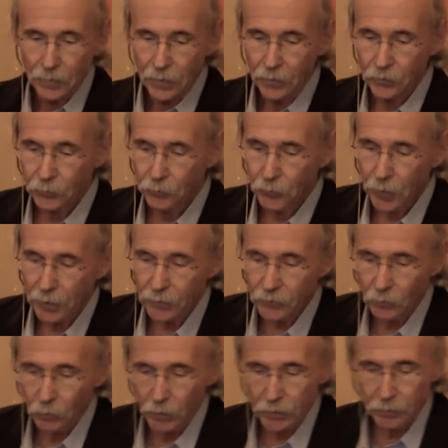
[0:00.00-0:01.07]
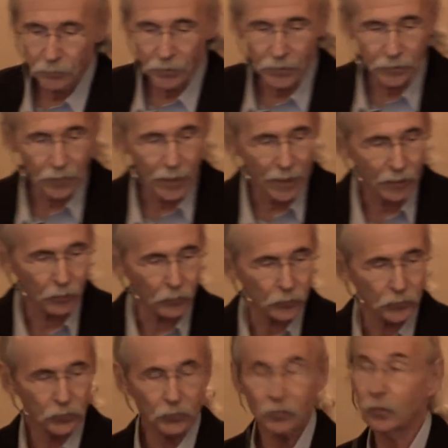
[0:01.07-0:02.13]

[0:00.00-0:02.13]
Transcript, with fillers: is a phrase that William Dean Howells